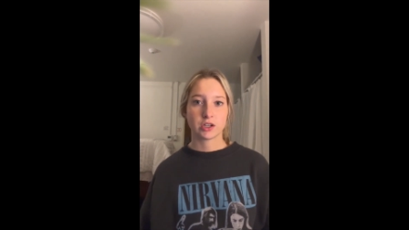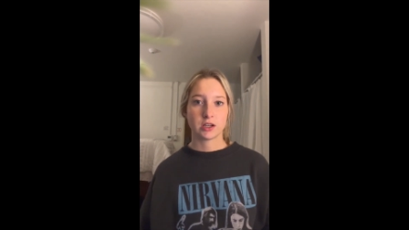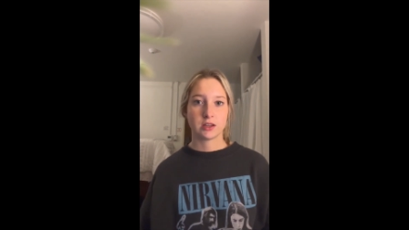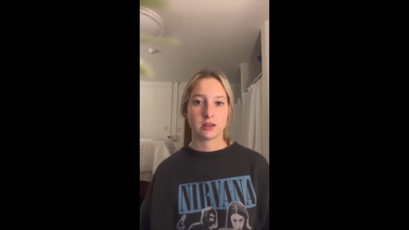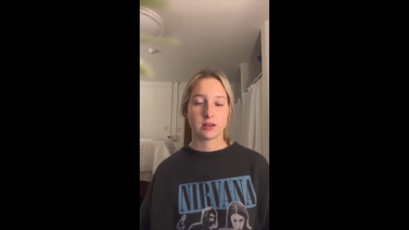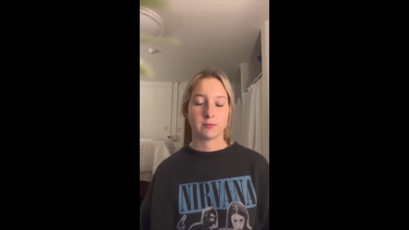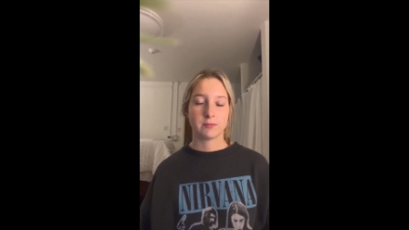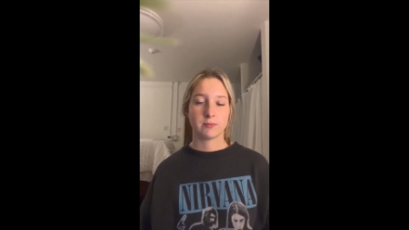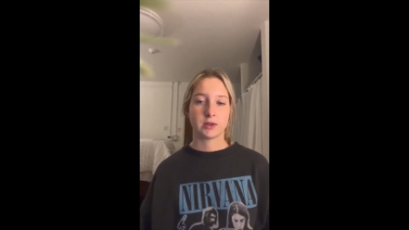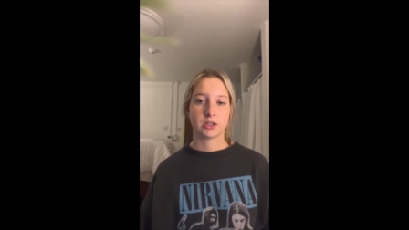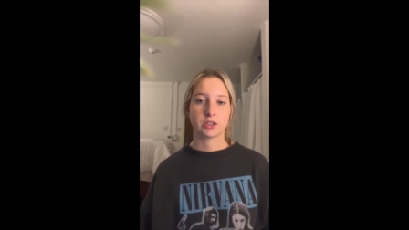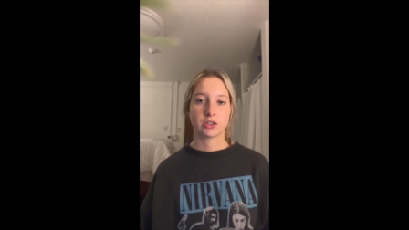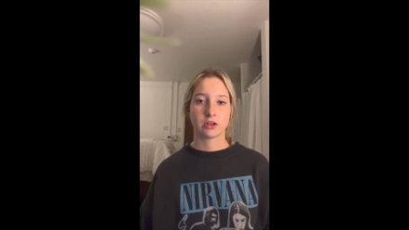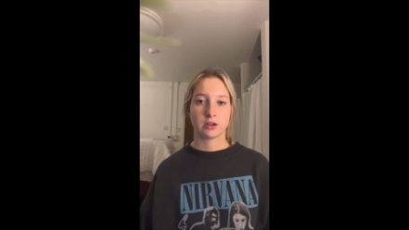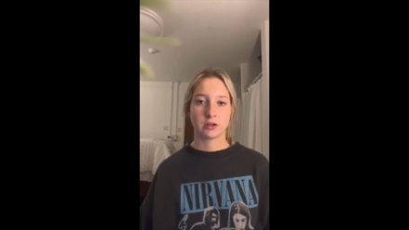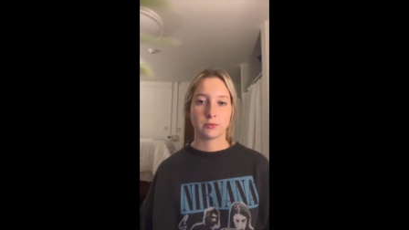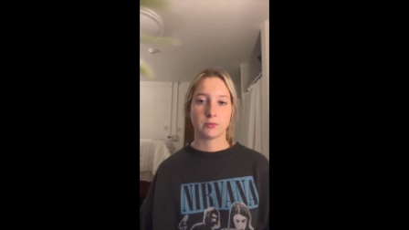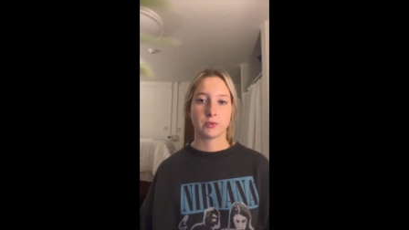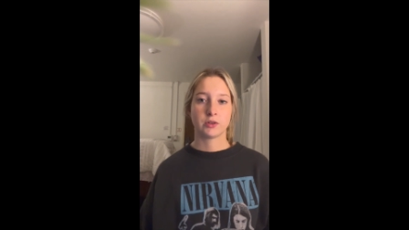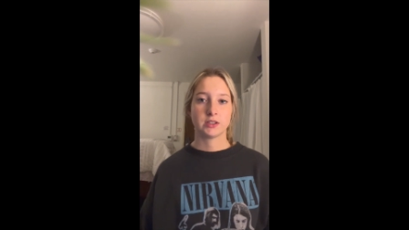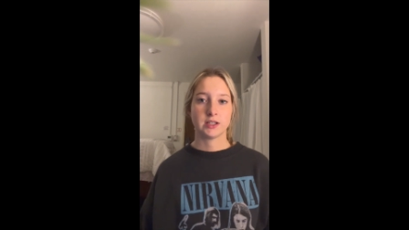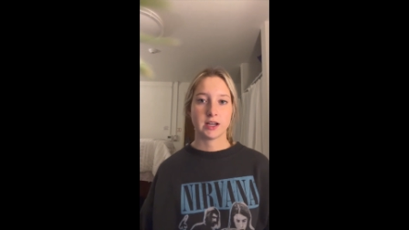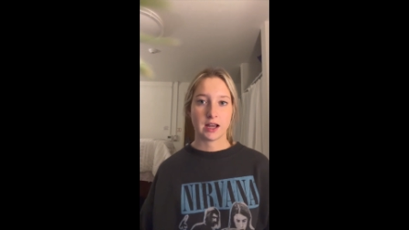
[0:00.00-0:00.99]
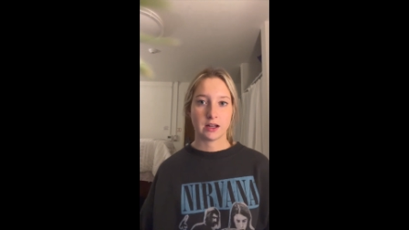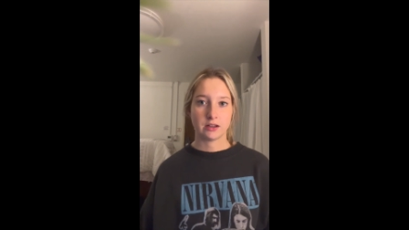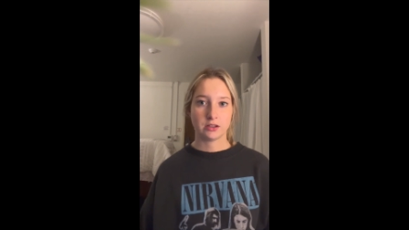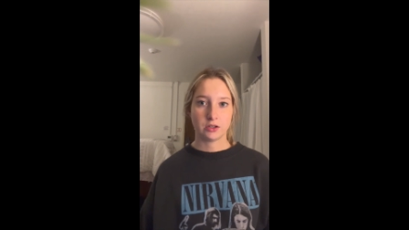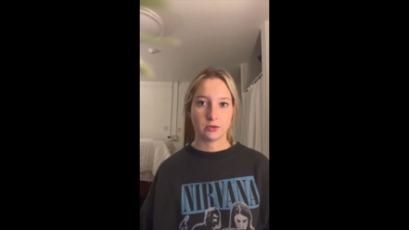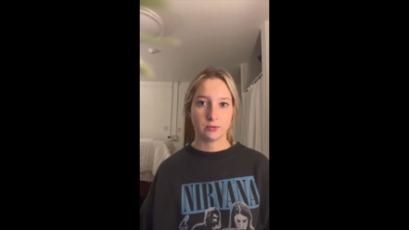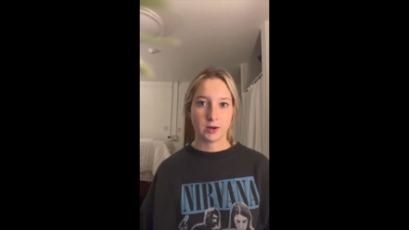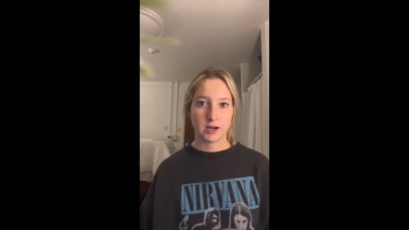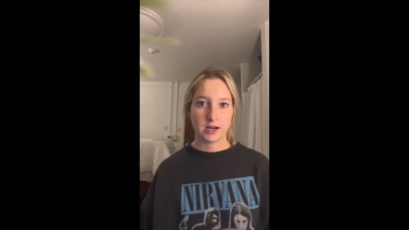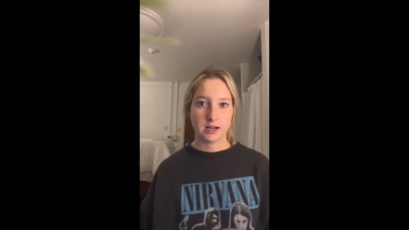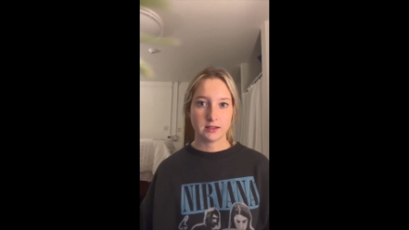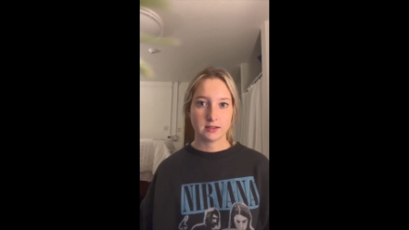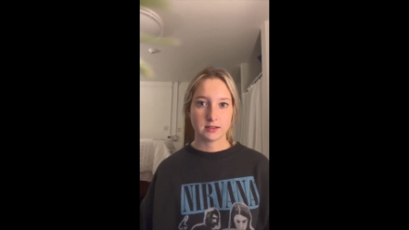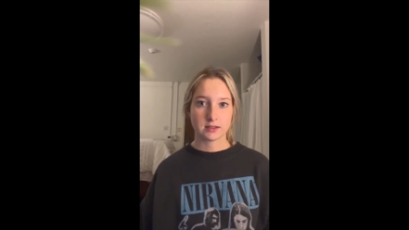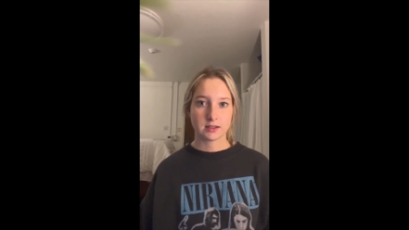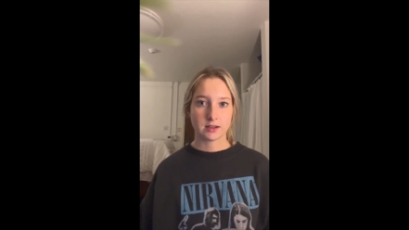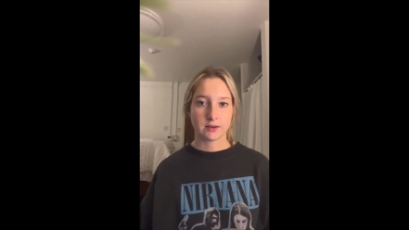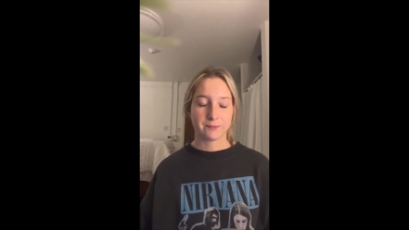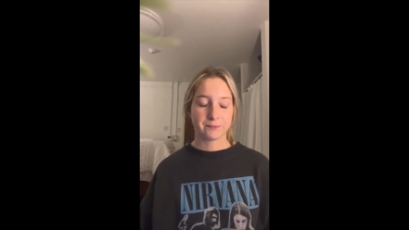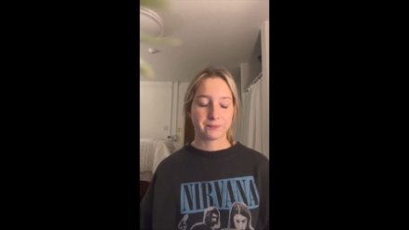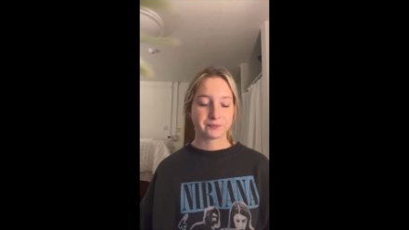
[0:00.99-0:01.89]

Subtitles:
in the maternal mortality rates